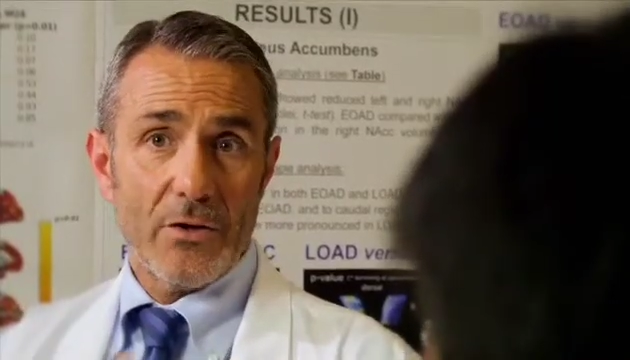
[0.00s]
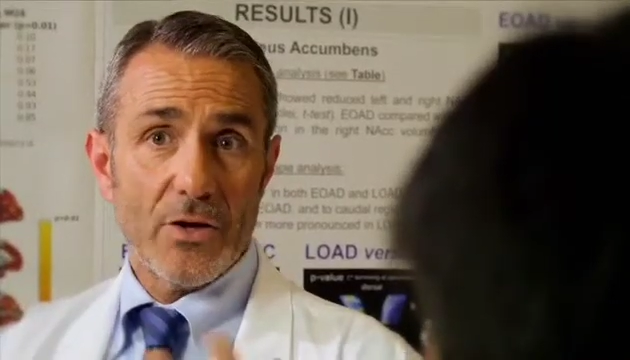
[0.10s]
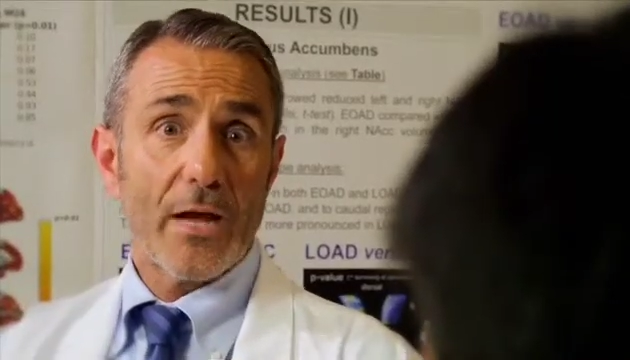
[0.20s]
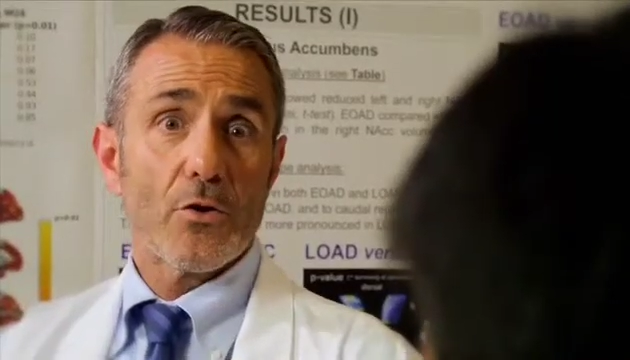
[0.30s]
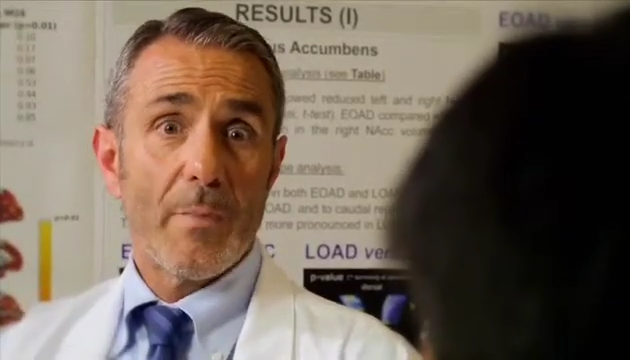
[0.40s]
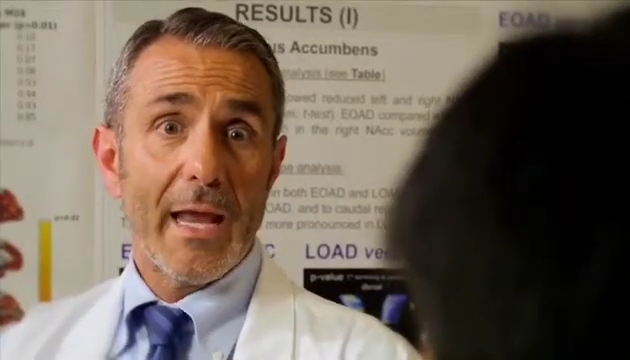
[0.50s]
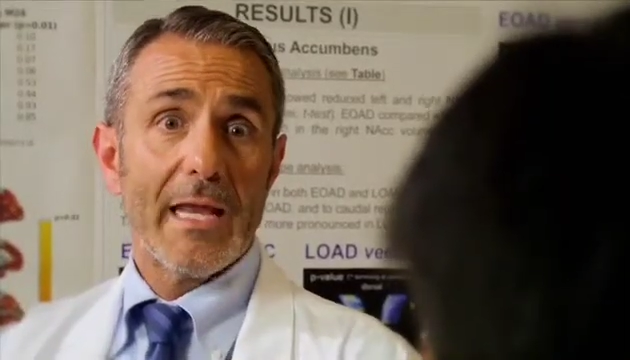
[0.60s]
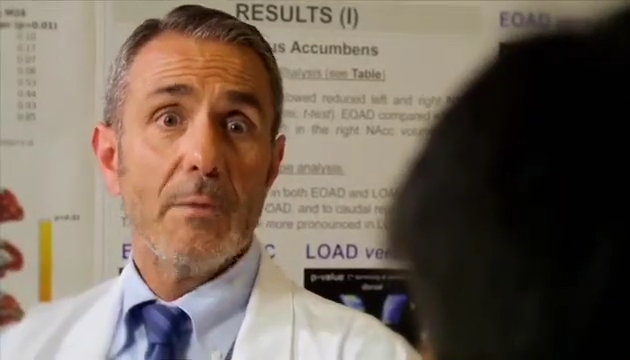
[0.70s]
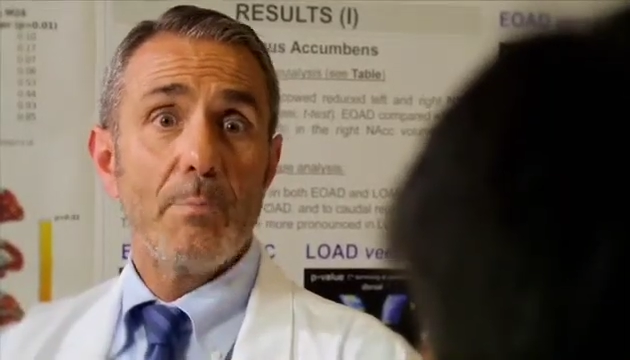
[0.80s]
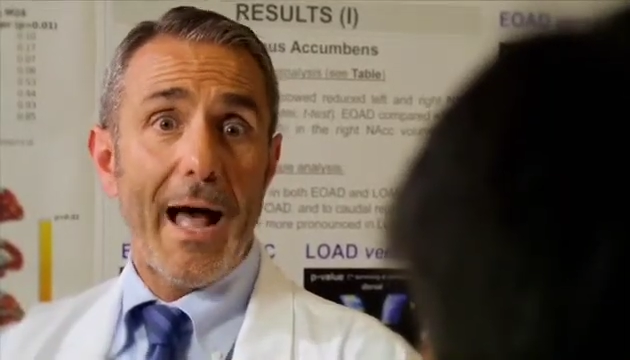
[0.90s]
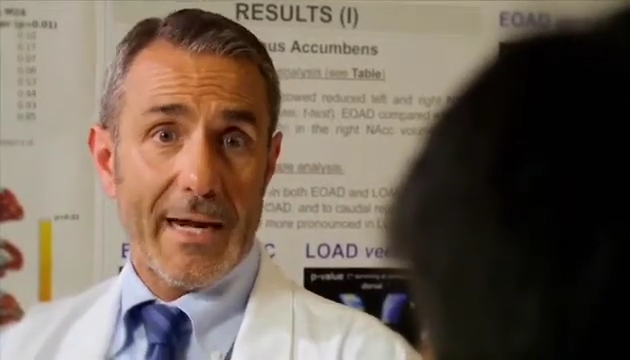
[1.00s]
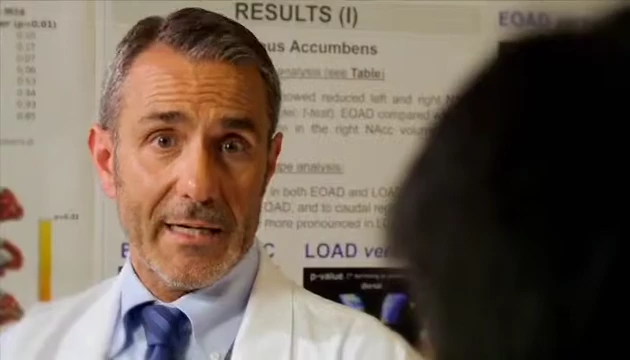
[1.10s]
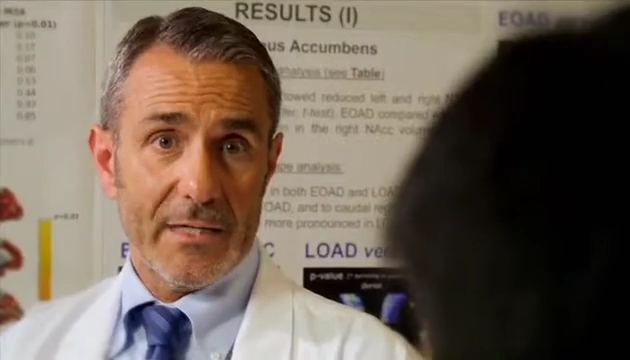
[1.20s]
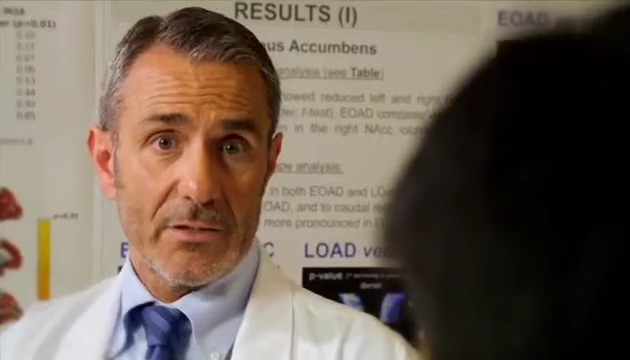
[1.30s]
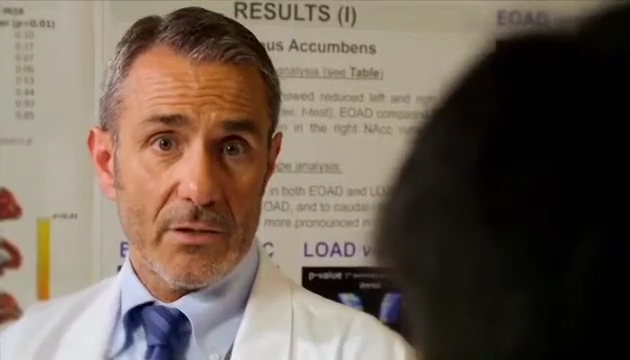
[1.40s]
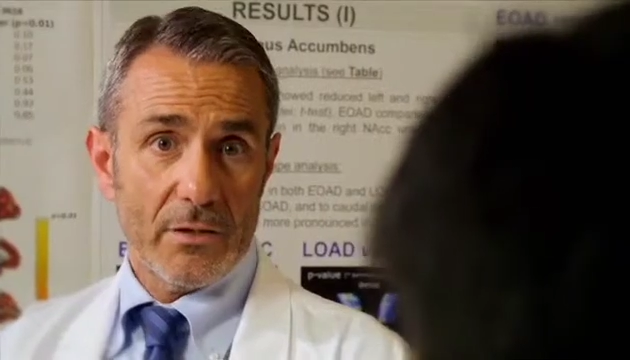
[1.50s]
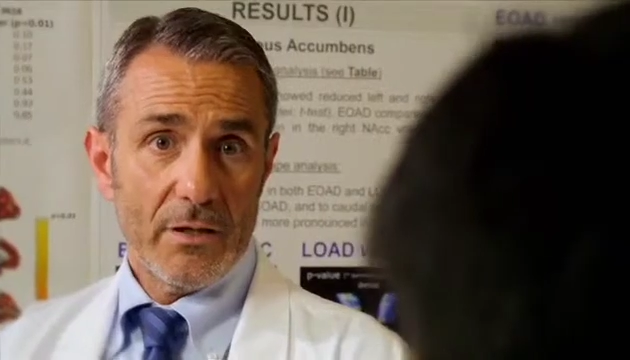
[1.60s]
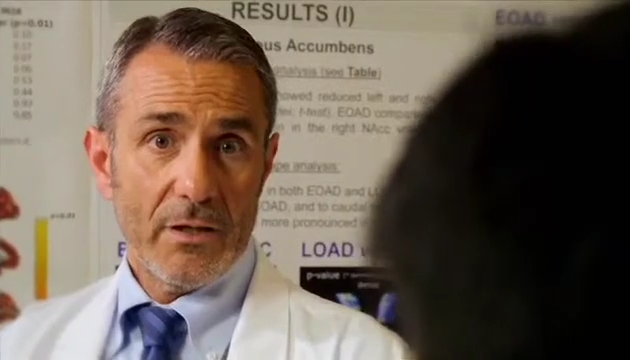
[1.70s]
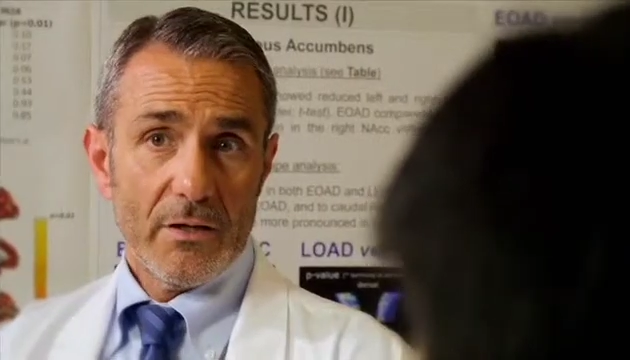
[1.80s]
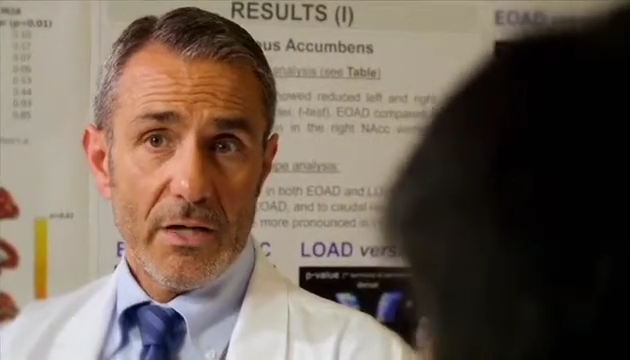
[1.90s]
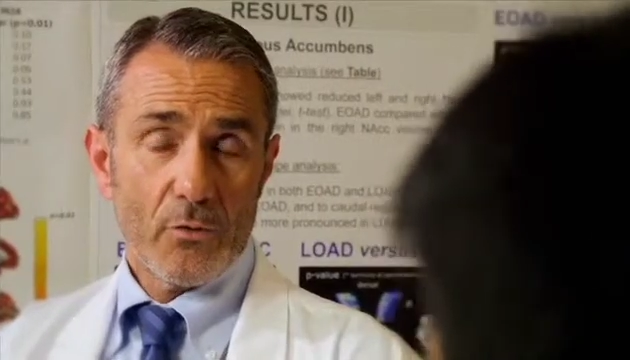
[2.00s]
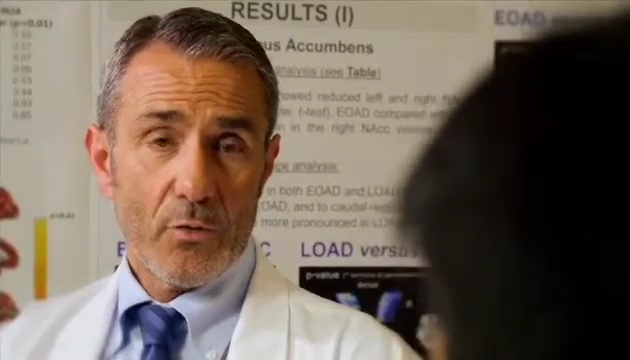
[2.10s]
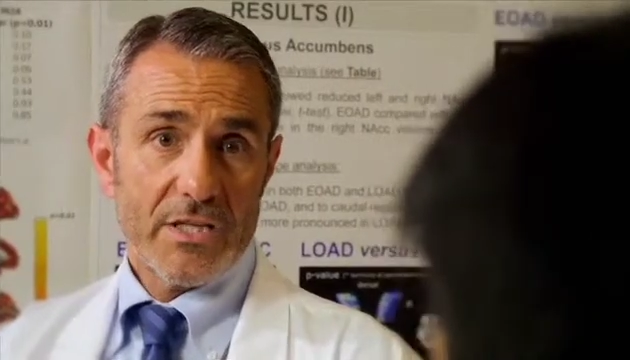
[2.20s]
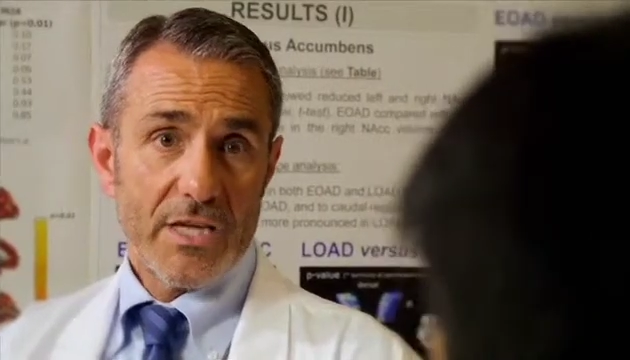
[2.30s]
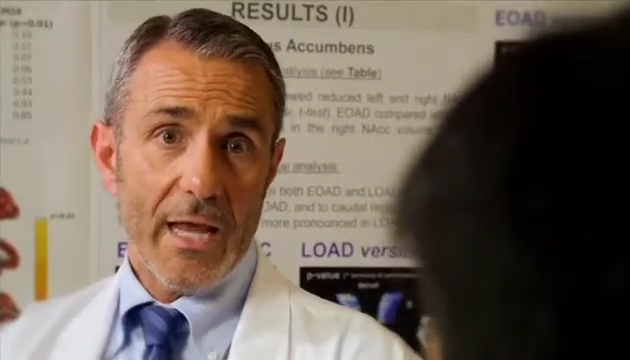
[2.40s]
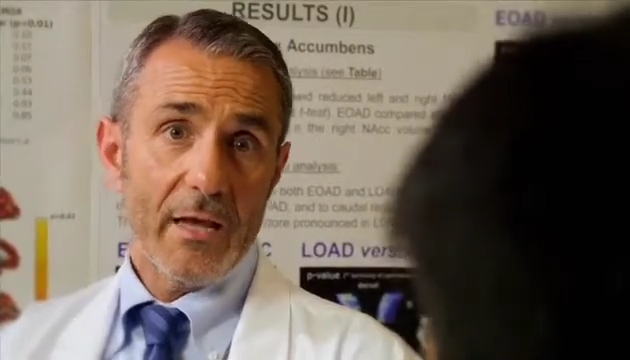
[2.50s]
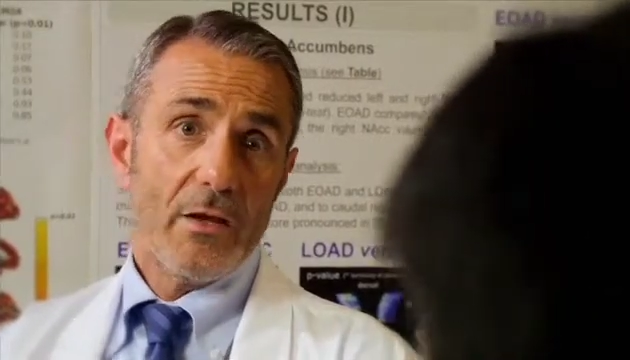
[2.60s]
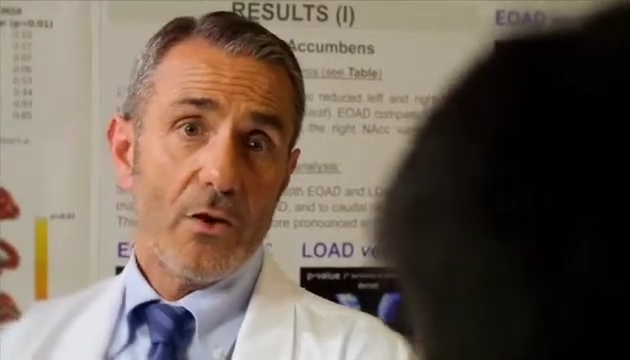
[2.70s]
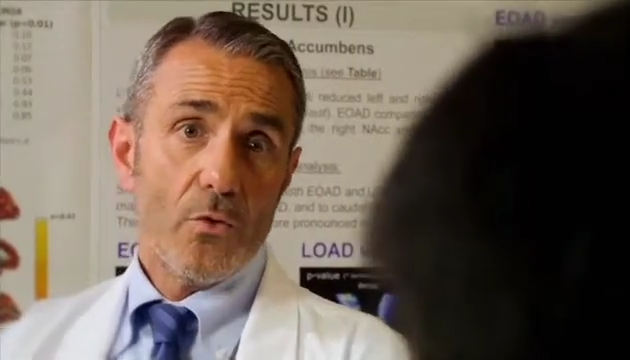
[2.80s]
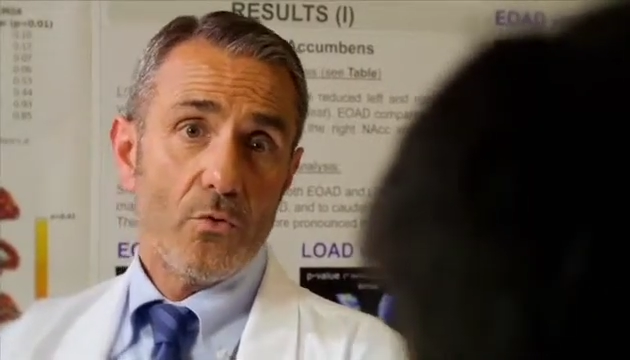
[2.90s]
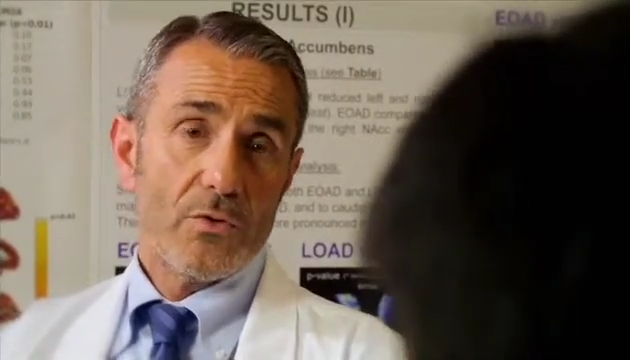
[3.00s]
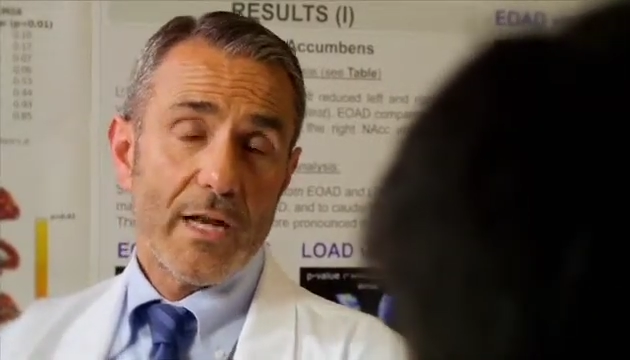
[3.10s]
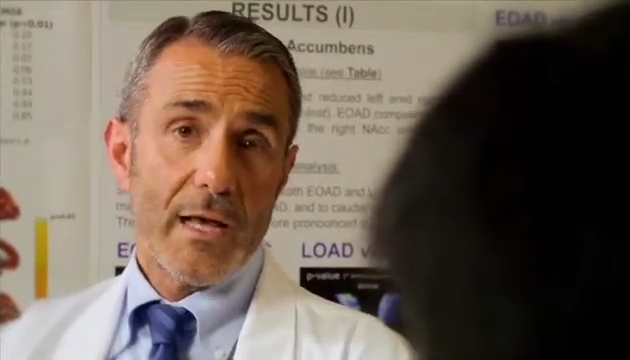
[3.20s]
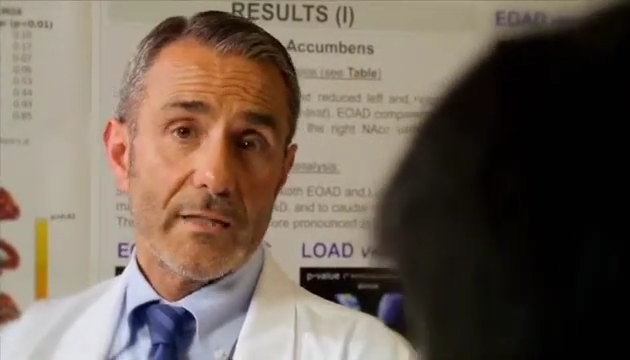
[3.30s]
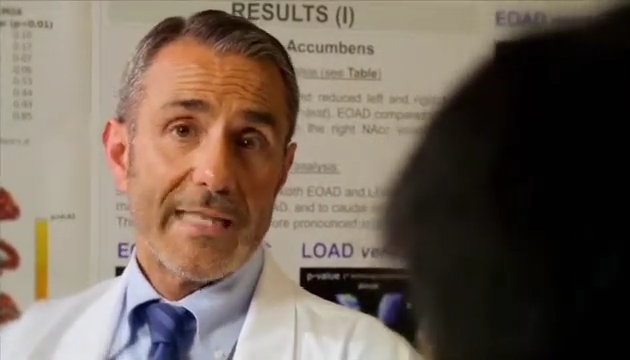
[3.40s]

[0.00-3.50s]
to one system the dopamine system.